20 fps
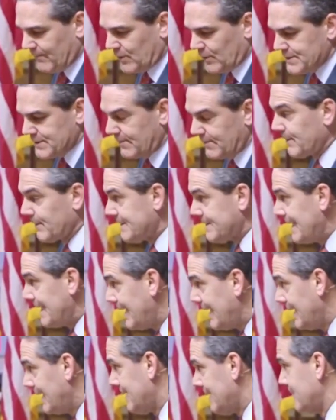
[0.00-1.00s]
at verse
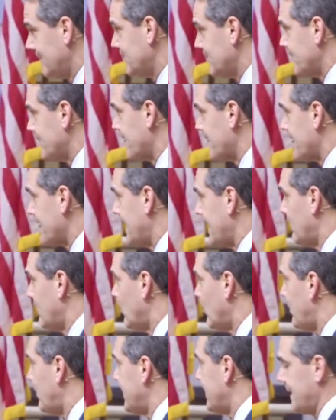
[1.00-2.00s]
number 10,
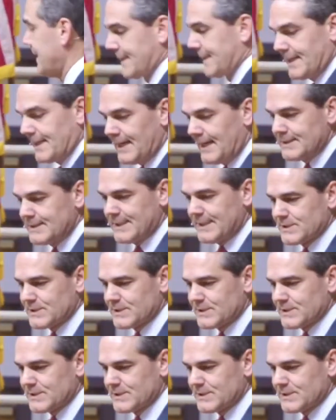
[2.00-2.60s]
and we'll put it in